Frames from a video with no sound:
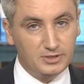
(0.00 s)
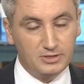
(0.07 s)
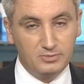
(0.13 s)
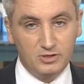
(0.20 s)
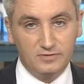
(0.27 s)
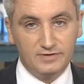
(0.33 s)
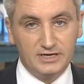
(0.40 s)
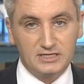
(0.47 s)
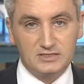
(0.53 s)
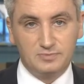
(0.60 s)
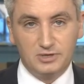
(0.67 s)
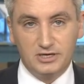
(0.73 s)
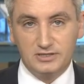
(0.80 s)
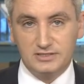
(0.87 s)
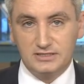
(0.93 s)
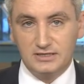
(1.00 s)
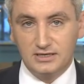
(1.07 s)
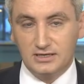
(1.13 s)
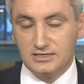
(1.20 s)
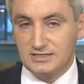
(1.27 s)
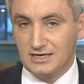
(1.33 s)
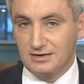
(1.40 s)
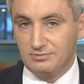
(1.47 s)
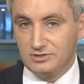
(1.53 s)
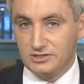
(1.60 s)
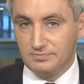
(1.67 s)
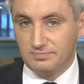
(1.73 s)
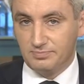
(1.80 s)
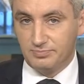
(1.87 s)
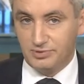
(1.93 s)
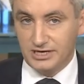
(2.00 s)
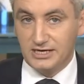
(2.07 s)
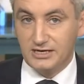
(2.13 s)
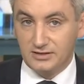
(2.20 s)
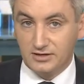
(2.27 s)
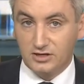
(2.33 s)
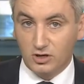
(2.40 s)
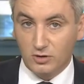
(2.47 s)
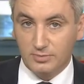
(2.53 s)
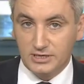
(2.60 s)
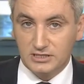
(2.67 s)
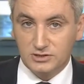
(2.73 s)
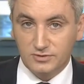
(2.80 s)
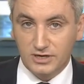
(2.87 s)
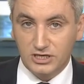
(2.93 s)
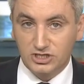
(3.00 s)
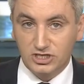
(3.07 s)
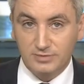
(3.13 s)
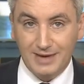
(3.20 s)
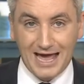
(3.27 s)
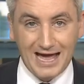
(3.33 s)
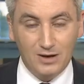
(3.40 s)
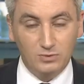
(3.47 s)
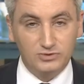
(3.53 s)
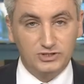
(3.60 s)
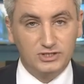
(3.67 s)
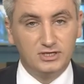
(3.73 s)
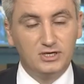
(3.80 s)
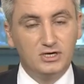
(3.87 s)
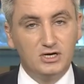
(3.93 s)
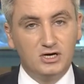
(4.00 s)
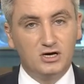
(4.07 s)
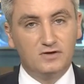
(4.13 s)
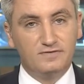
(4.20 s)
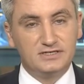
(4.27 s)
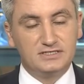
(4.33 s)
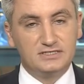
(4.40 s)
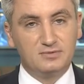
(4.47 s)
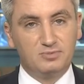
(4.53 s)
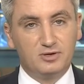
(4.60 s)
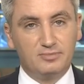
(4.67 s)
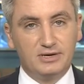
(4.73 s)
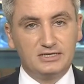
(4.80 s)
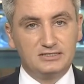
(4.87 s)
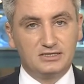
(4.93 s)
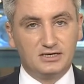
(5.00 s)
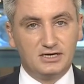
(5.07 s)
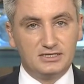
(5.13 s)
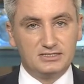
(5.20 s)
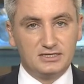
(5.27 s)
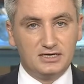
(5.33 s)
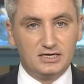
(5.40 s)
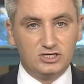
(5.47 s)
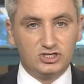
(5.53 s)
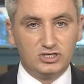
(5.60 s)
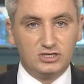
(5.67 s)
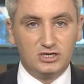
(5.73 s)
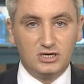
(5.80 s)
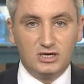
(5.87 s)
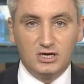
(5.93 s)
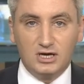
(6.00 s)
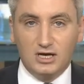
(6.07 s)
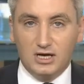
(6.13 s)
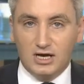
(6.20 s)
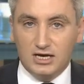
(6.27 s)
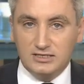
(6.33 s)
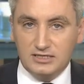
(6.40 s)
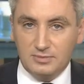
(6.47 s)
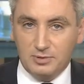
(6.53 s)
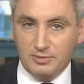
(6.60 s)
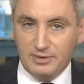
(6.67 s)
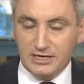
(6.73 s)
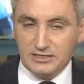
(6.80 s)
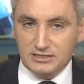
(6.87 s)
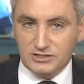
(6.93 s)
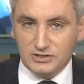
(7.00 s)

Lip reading: in a move experts think is aimed at bringing the communist regime out of its diplomatic isolation. A diplomatic